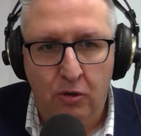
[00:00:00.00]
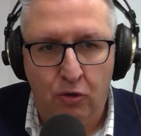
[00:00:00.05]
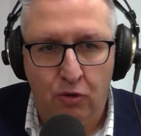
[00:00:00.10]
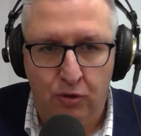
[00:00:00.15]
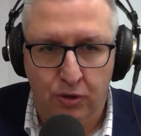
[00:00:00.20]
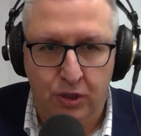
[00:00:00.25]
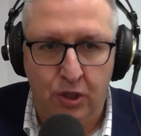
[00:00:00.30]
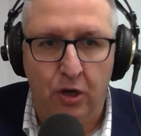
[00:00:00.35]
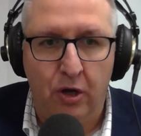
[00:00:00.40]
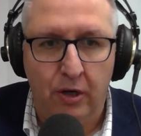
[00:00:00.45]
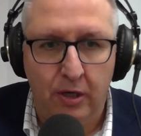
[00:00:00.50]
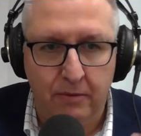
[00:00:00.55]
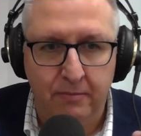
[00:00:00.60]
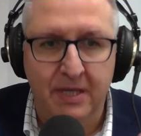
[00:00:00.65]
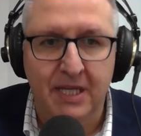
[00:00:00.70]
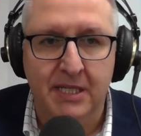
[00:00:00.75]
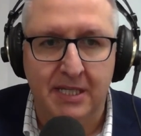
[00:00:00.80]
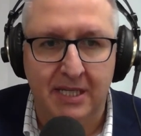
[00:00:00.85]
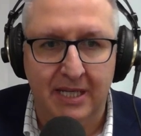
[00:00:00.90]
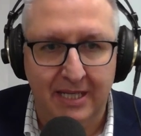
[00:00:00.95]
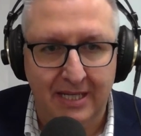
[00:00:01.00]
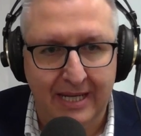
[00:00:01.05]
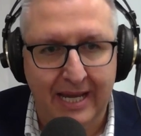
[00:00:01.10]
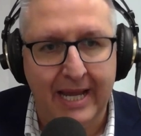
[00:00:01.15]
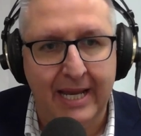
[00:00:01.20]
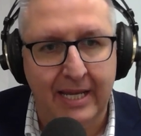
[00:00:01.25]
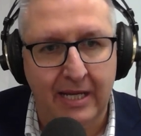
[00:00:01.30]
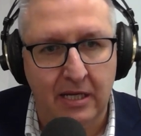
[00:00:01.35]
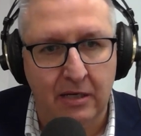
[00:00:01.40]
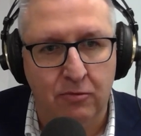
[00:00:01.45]
autonomous in
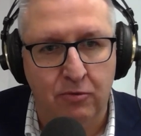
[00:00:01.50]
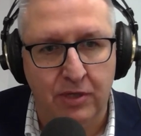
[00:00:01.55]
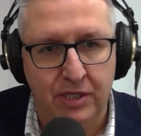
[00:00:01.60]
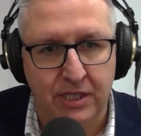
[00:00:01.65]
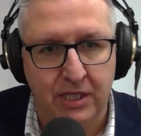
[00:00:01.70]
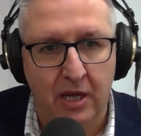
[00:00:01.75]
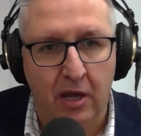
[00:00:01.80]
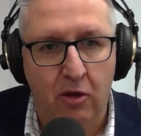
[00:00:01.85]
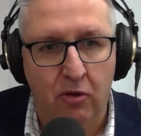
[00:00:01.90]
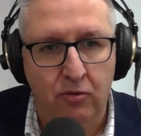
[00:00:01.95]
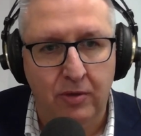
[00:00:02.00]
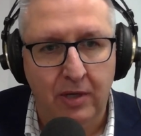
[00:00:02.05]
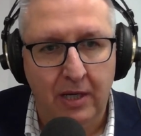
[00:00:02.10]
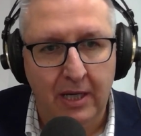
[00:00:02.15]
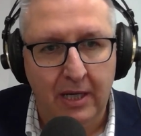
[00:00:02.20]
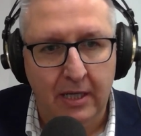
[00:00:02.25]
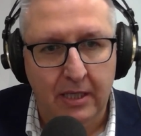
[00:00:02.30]
getting a result.